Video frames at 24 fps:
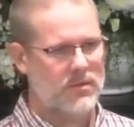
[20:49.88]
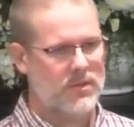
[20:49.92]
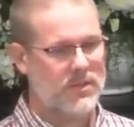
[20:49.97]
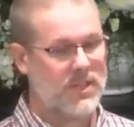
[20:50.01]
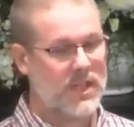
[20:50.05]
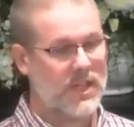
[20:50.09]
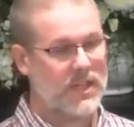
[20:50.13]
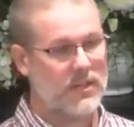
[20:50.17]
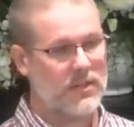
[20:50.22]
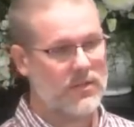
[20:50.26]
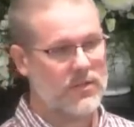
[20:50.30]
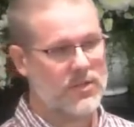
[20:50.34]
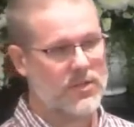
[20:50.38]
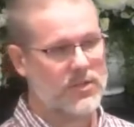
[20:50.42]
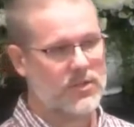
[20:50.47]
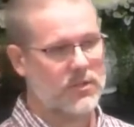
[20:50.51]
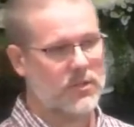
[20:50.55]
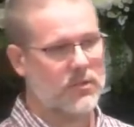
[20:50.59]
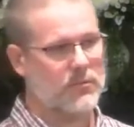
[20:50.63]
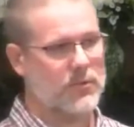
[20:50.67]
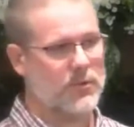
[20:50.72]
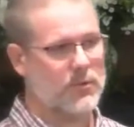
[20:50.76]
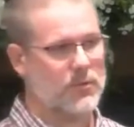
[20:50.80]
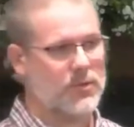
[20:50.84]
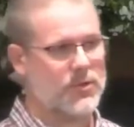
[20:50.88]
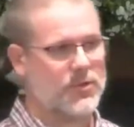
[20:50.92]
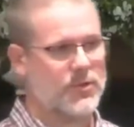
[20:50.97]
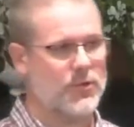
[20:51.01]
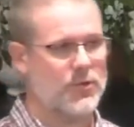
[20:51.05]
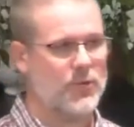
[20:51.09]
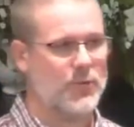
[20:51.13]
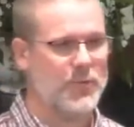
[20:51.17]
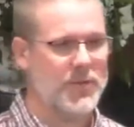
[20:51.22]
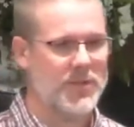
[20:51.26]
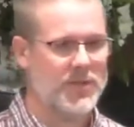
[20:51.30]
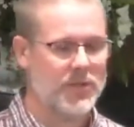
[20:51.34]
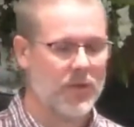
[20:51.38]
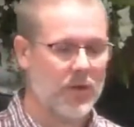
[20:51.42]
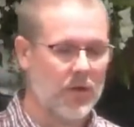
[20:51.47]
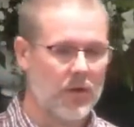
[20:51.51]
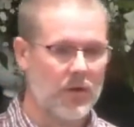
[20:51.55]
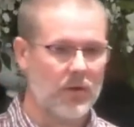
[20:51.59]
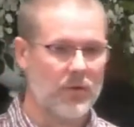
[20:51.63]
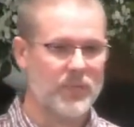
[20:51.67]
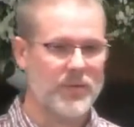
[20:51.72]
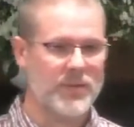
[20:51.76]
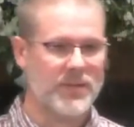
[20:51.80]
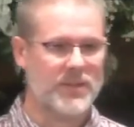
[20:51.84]
The title of the sermon was Truth Be
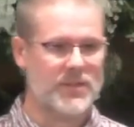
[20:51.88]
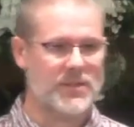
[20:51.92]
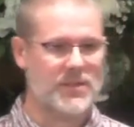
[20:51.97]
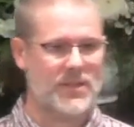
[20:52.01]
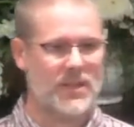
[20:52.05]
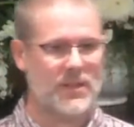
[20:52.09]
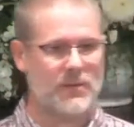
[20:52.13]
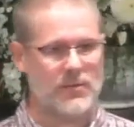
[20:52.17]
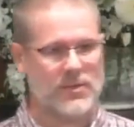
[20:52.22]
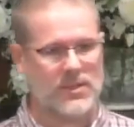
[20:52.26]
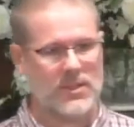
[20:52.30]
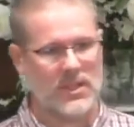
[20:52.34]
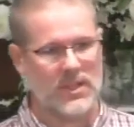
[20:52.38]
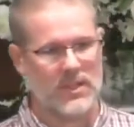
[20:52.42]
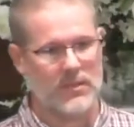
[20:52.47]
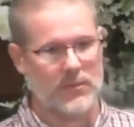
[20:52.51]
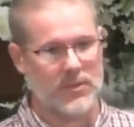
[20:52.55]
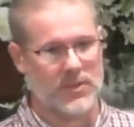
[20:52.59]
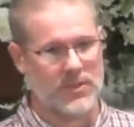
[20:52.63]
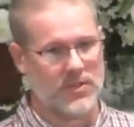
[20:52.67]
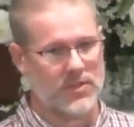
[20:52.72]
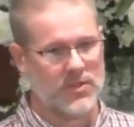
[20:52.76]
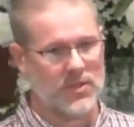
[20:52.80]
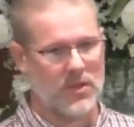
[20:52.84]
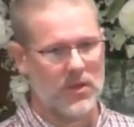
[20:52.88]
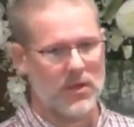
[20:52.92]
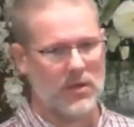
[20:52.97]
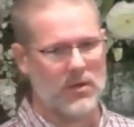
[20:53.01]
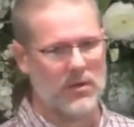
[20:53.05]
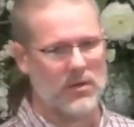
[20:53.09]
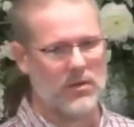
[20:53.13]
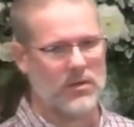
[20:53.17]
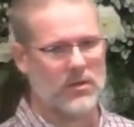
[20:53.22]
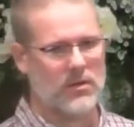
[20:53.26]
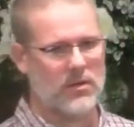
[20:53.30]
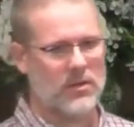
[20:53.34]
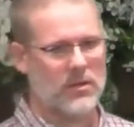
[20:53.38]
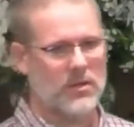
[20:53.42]
Told because that was the name of the song.